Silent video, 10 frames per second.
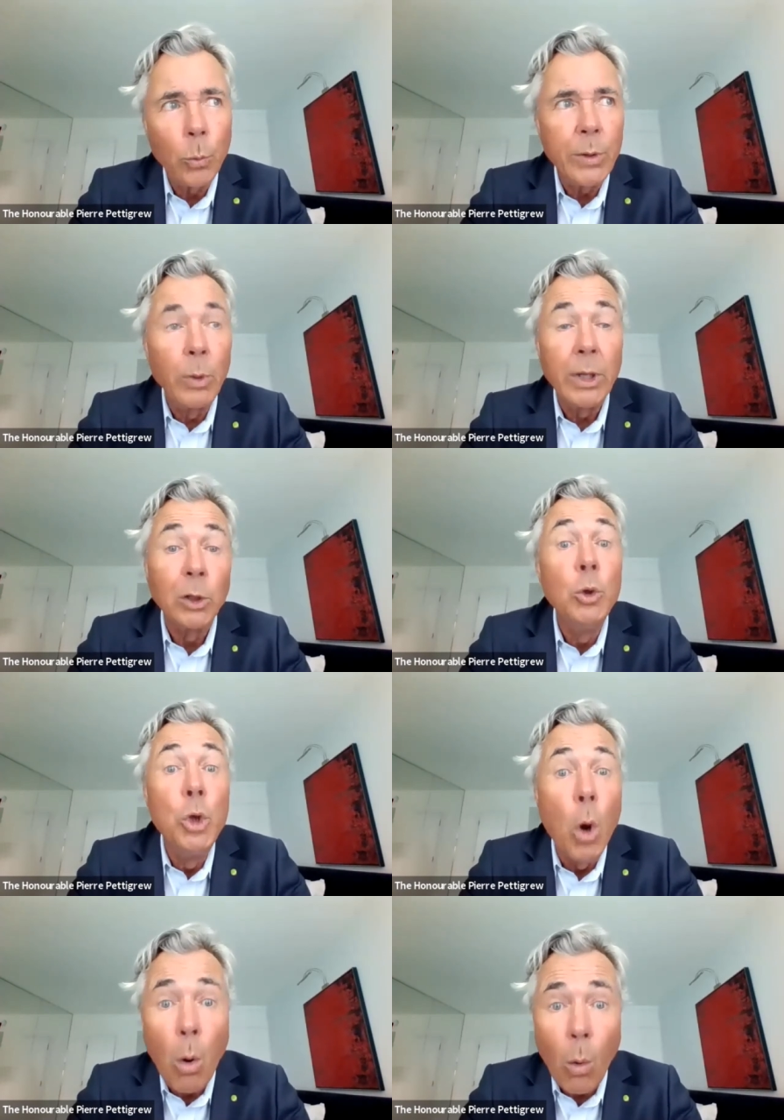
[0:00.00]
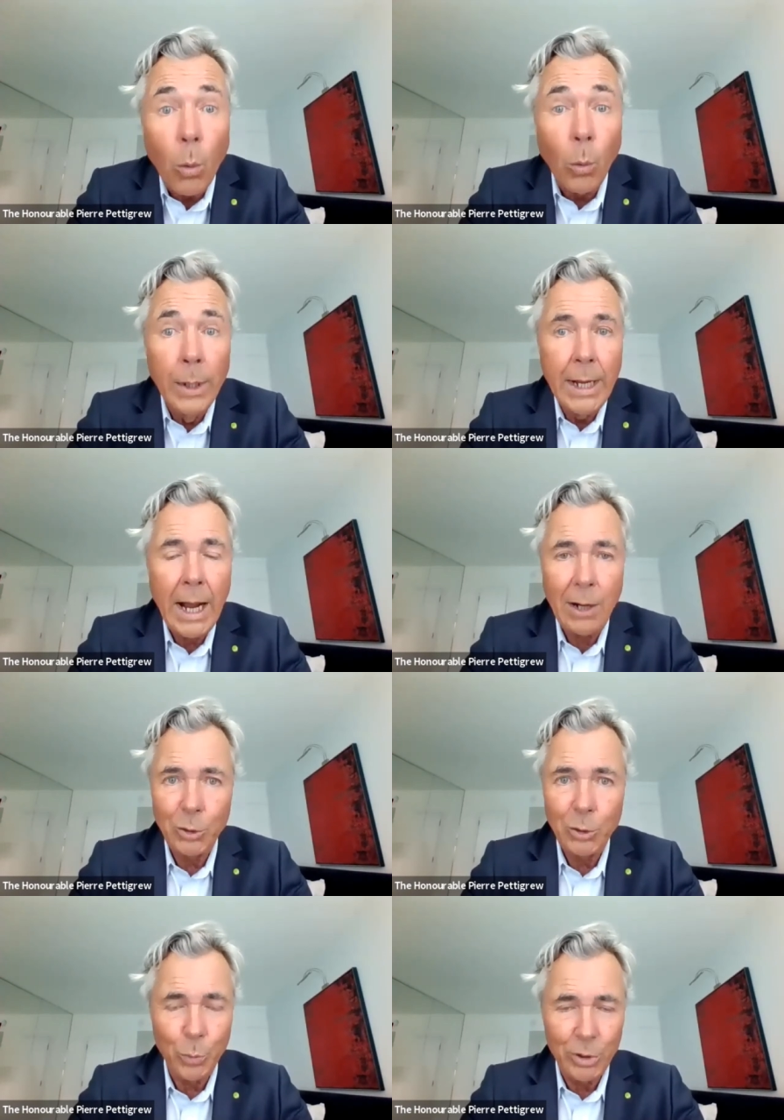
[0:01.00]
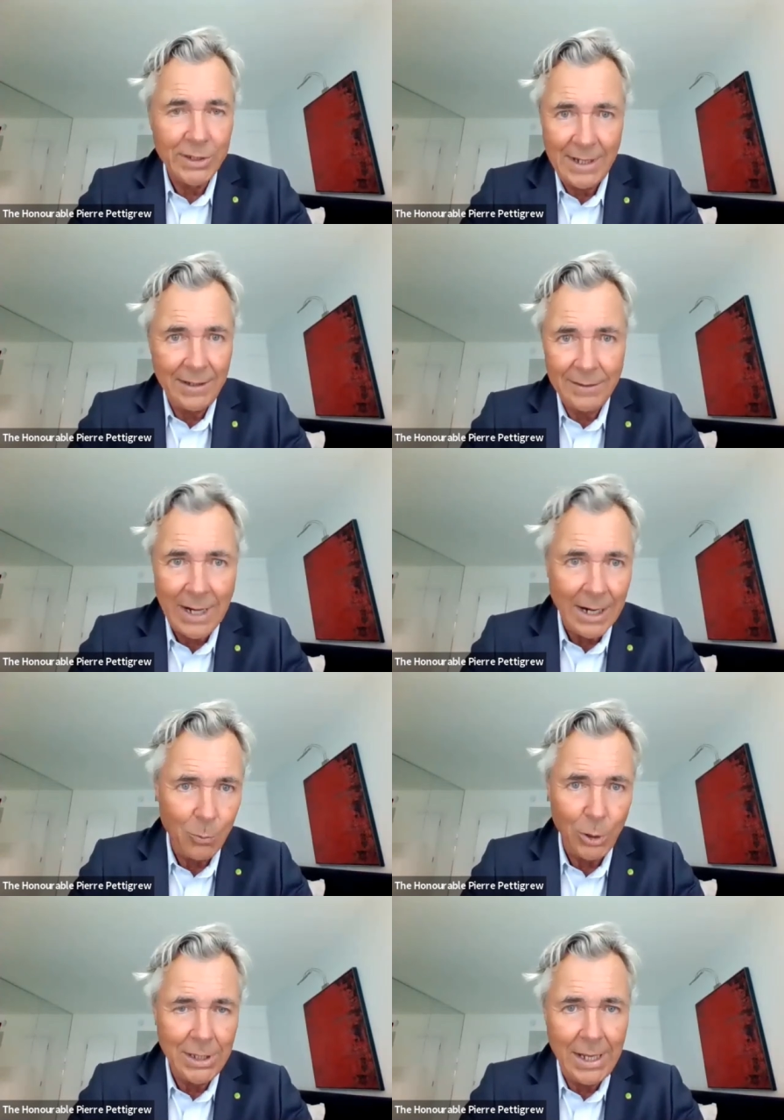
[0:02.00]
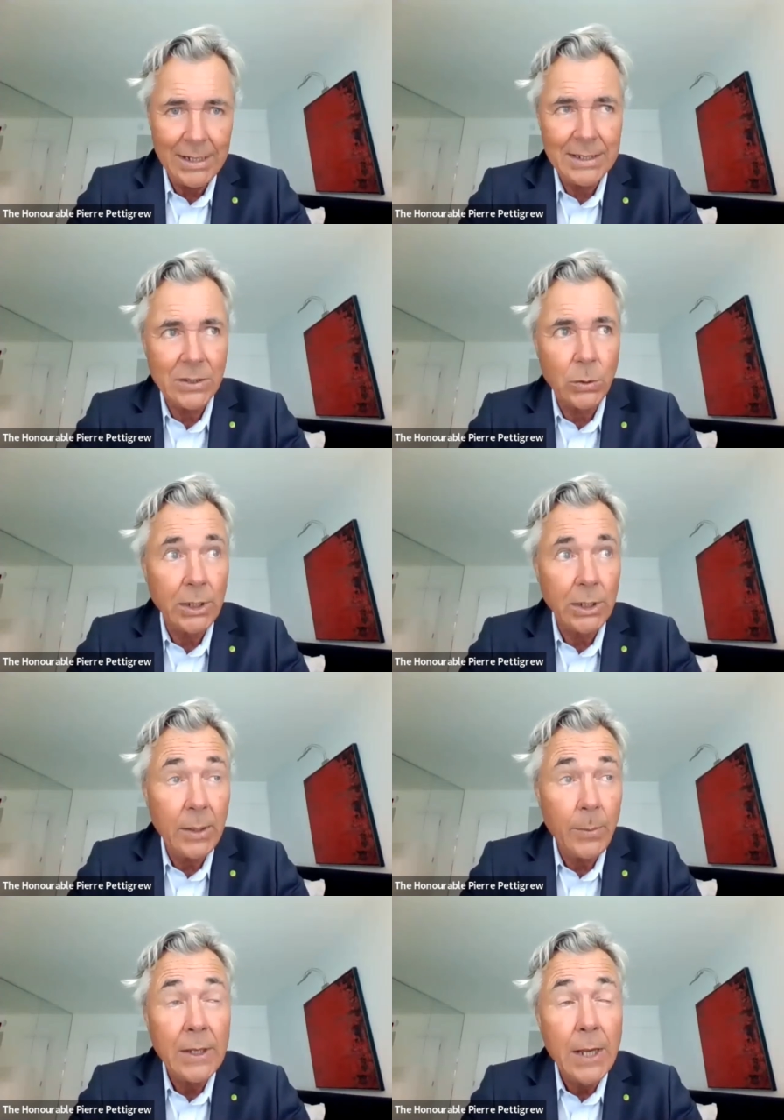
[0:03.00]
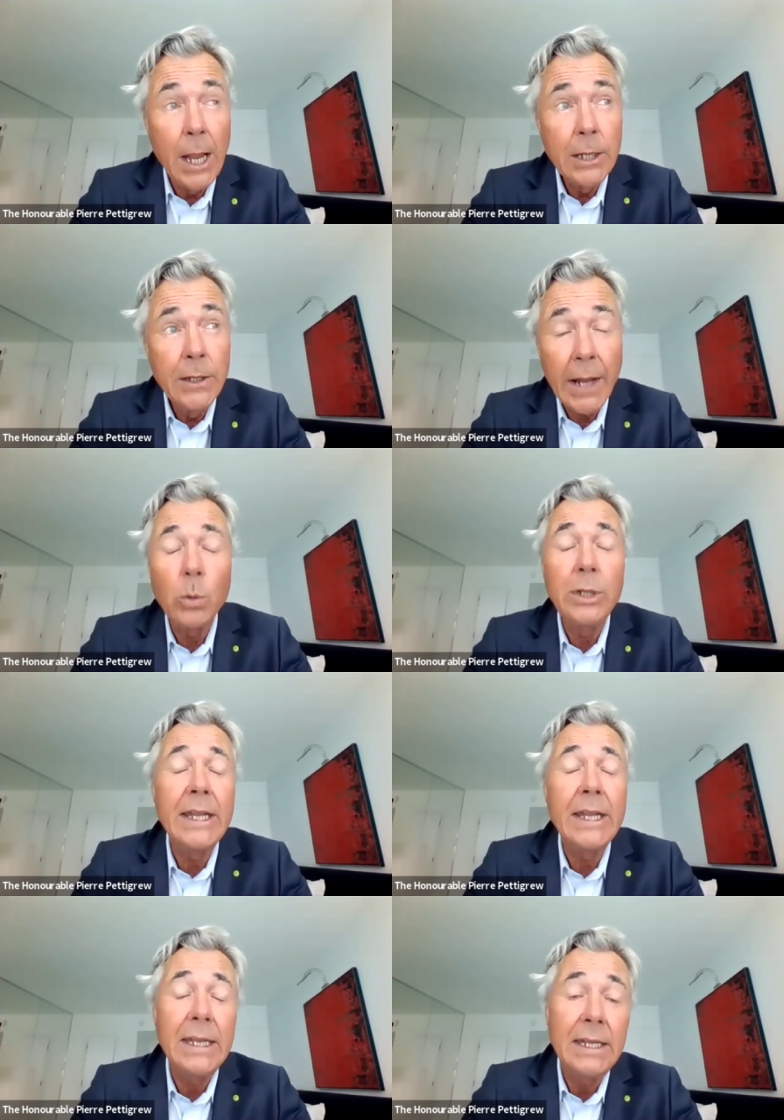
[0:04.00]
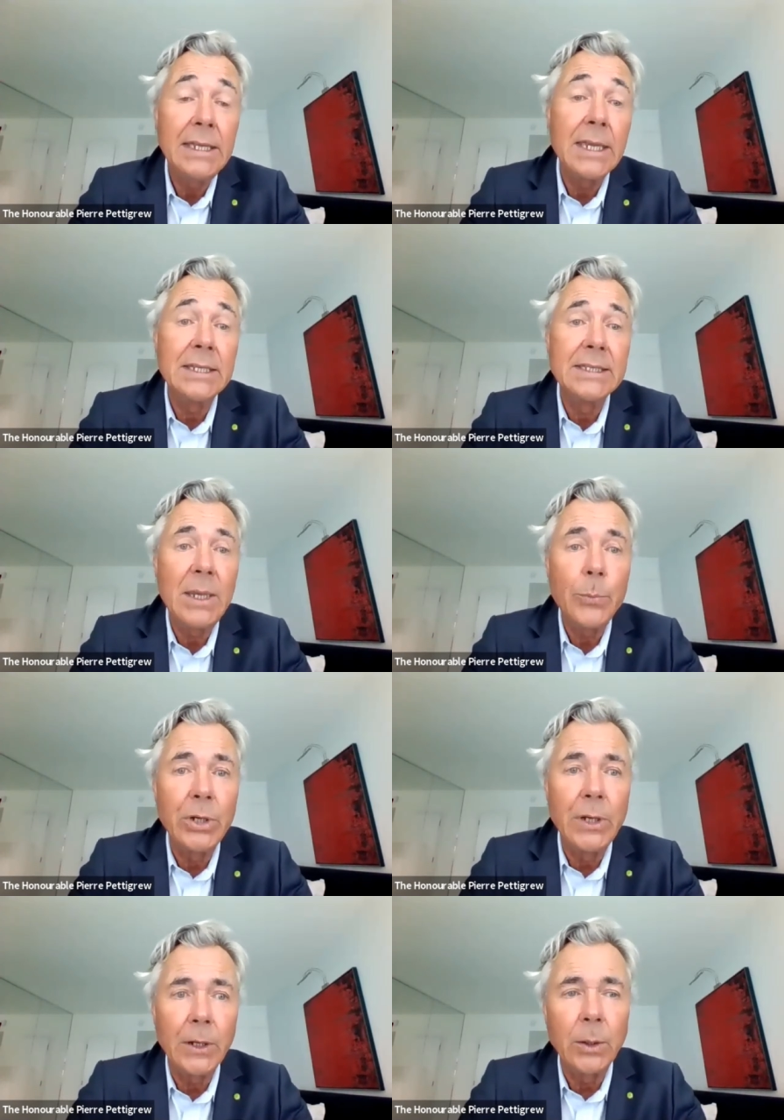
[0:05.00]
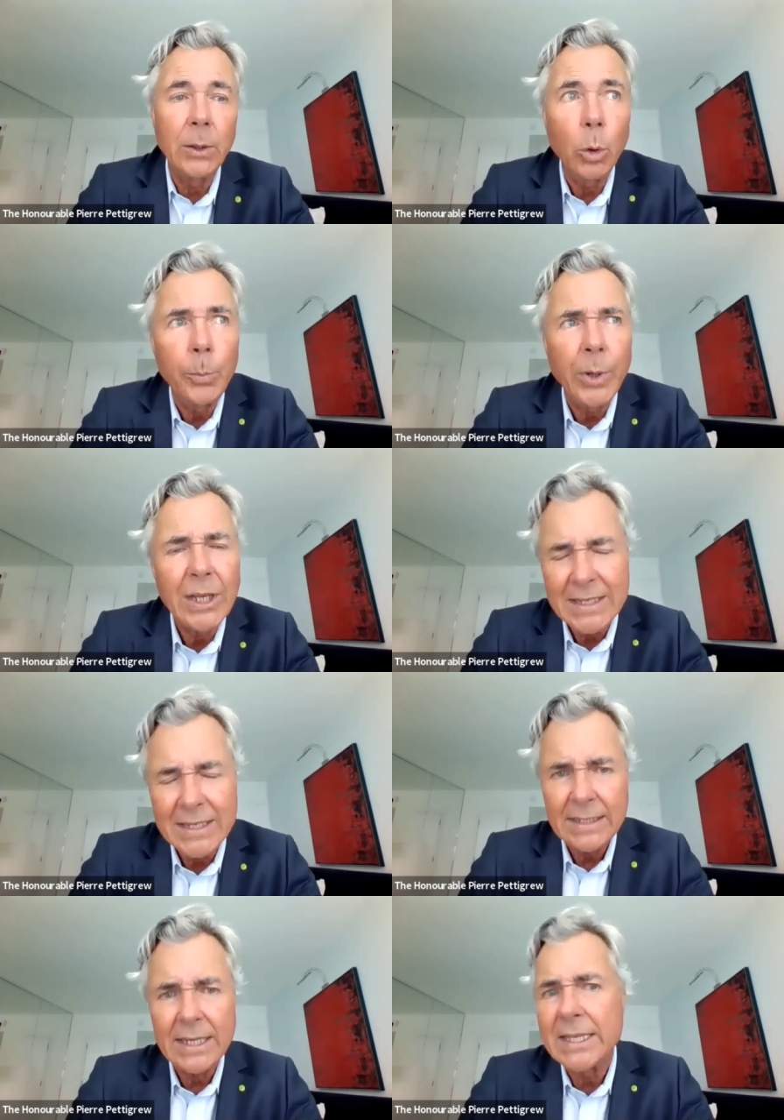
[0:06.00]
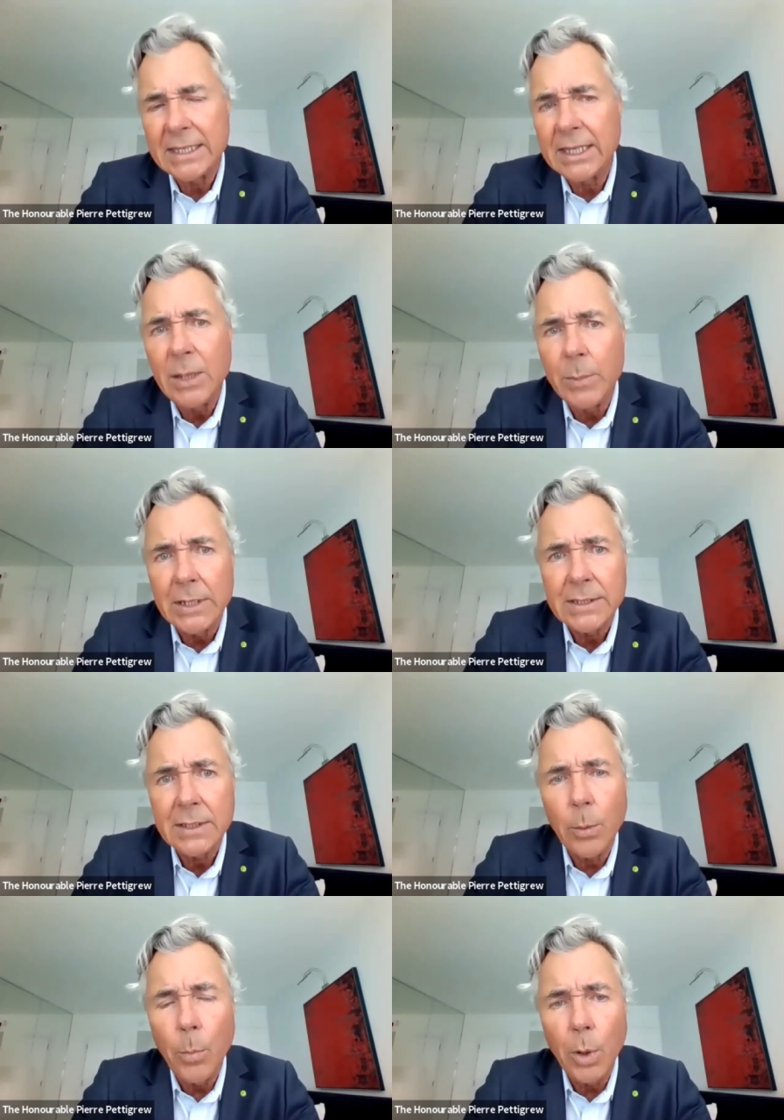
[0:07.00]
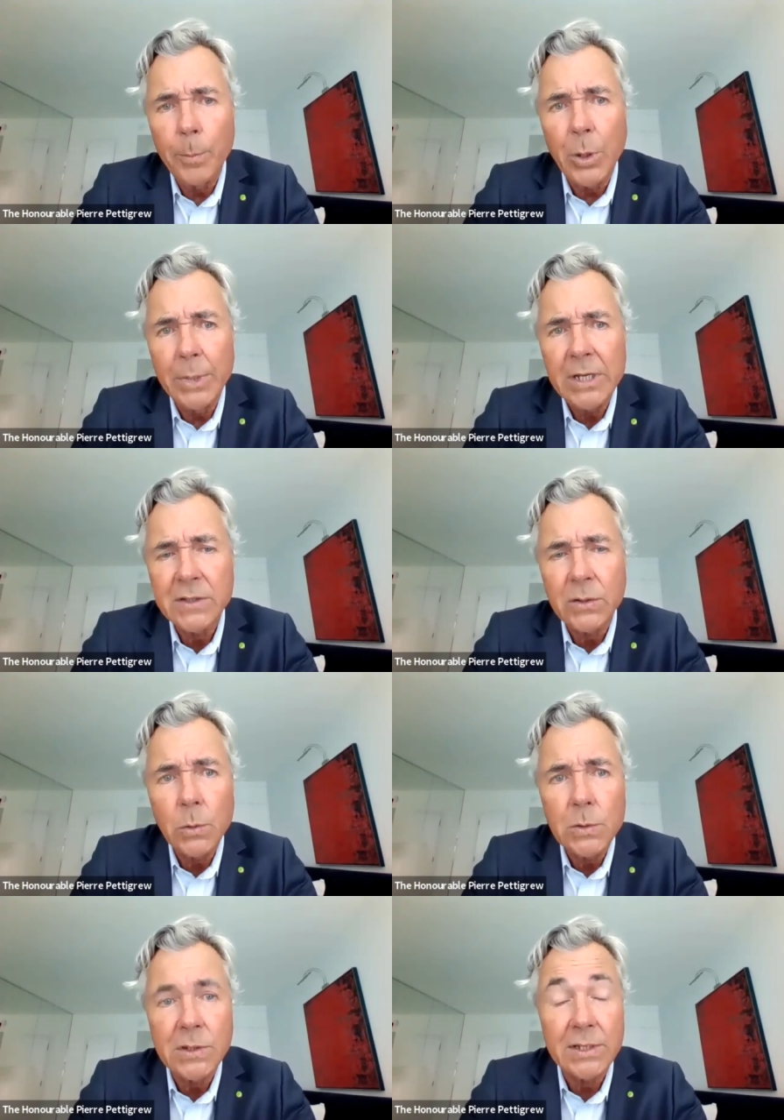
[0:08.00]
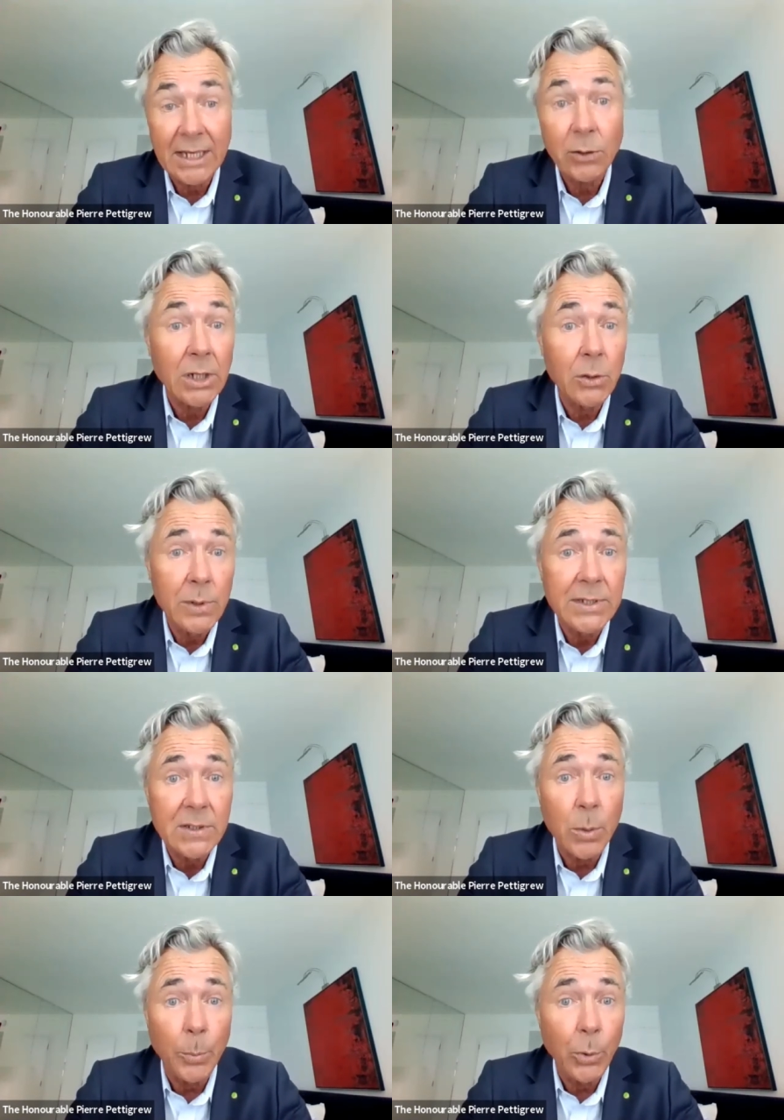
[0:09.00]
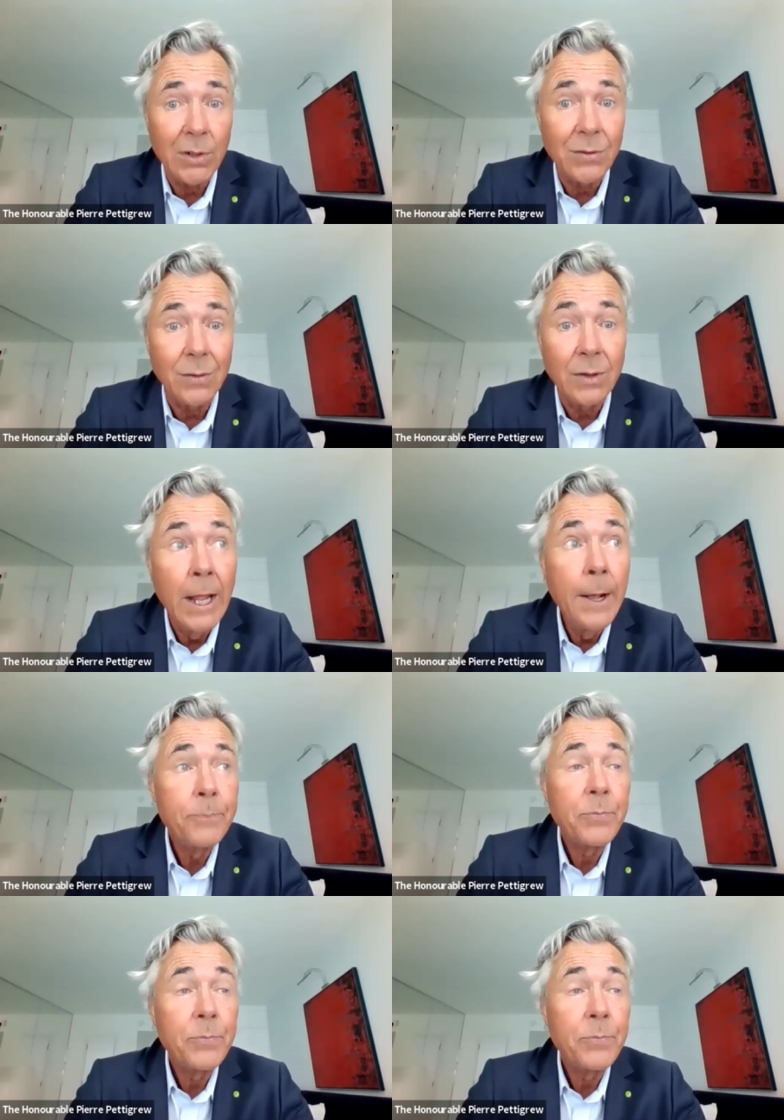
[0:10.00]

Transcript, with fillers: We will know how to present our case to him. And not only he is he predictable, but his, his team is. The, the ministers, the secretaries he's appointed